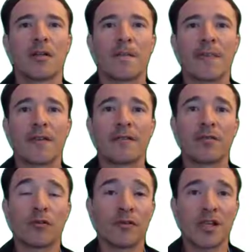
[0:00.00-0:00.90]

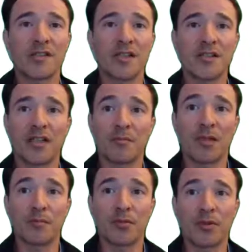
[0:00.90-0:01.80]
Therefore, velocities can be
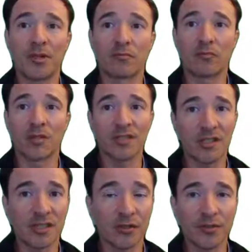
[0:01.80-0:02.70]
computed once a
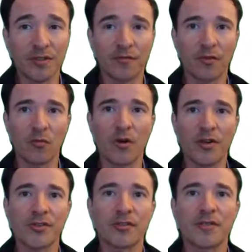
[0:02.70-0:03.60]
solution for the water
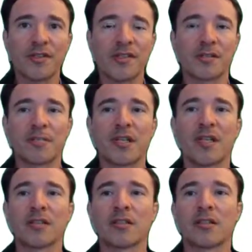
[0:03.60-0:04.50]
surface is
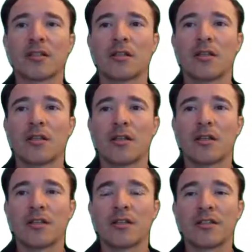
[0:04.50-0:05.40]
obtained.
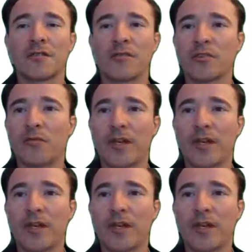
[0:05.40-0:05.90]
The diffusion-wave